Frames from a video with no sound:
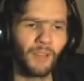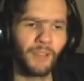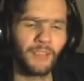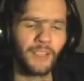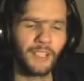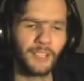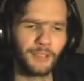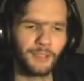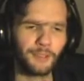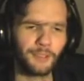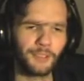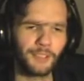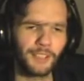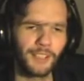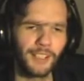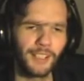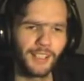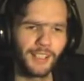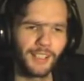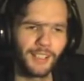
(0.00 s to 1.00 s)
This
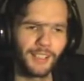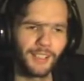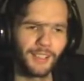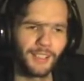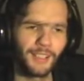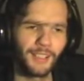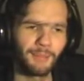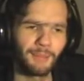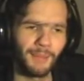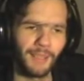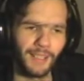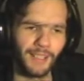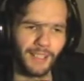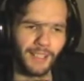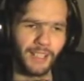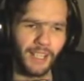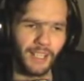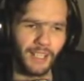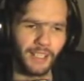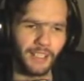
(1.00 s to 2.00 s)
makes
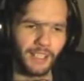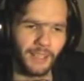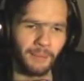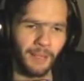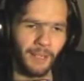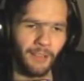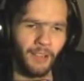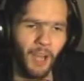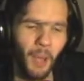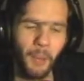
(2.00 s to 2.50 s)
sense somehow.